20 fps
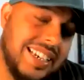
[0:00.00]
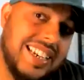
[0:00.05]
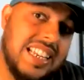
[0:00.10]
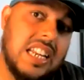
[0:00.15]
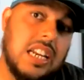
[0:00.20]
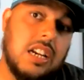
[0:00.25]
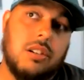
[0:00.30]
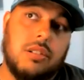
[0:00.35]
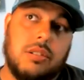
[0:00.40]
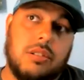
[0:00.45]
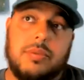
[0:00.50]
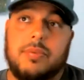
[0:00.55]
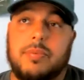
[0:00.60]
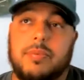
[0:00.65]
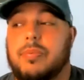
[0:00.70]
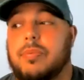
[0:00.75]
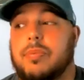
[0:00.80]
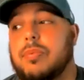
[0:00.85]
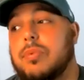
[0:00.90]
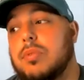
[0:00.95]
of the year,
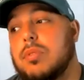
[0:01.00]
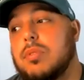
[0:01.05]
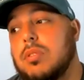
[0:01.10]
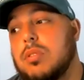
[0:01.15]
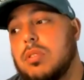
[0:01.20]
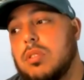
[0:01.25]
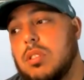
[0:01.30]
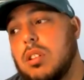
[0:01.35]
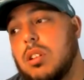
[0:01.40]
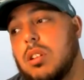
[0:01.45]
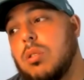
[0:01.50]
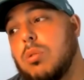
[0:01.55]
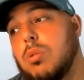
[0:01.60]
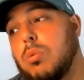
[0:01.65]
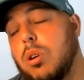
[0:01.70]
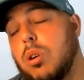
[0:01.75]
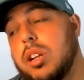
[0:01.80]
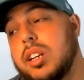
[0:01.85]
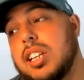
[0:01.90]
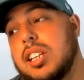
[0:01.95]

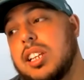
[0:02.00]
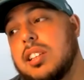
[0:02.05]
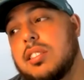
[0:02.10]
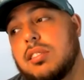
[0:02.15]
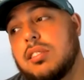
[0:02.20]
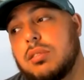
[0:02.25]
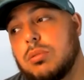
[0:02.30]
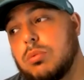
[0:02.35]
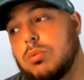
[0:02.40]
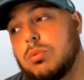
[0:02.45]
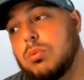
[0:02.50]
what is